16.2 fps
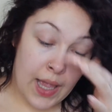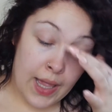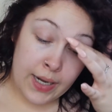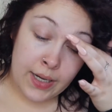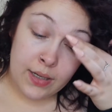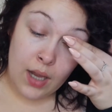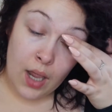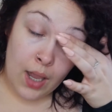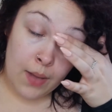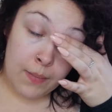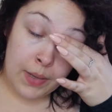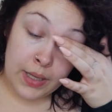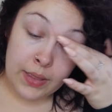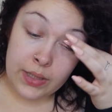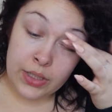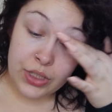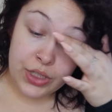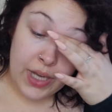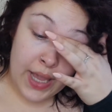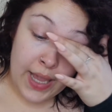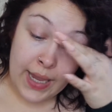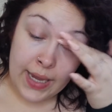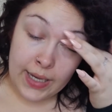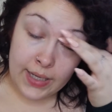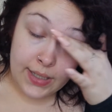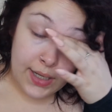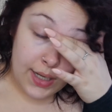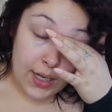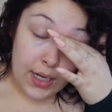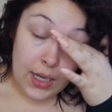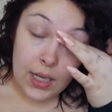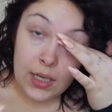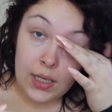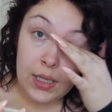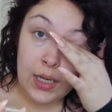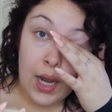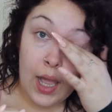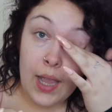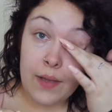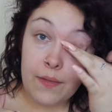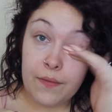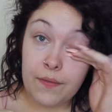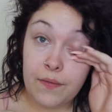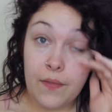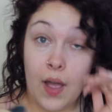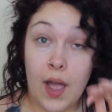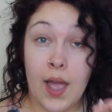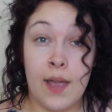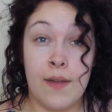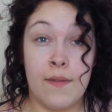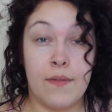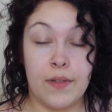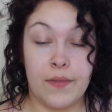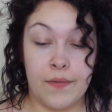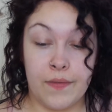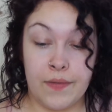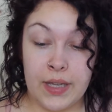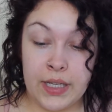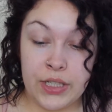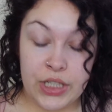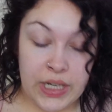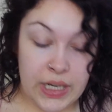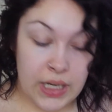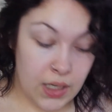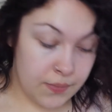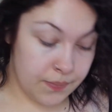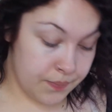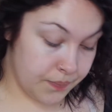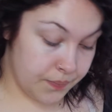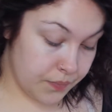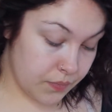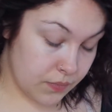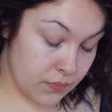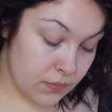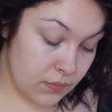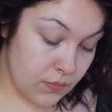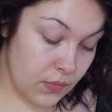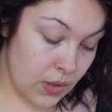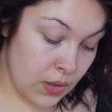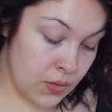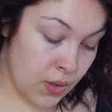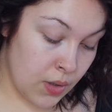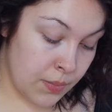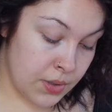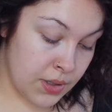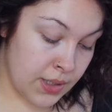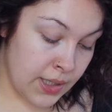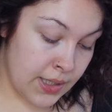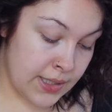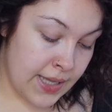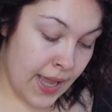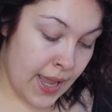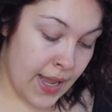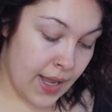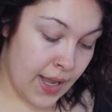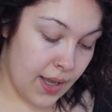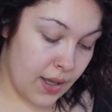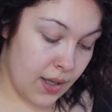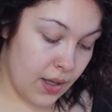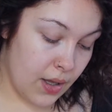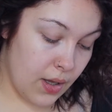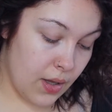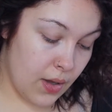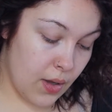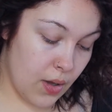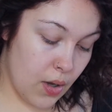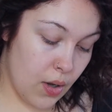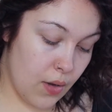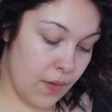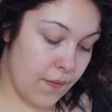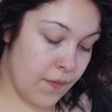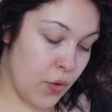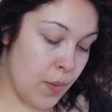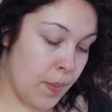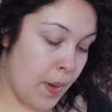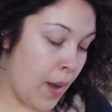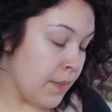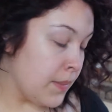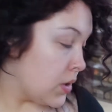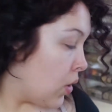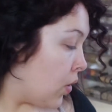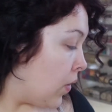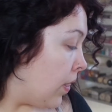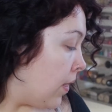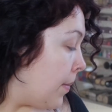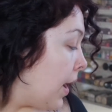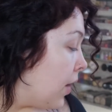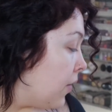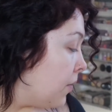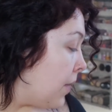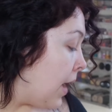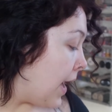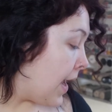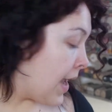and I'm in the shade Light 5 Fiji. So I'm just going to take 4 pumps on the back of my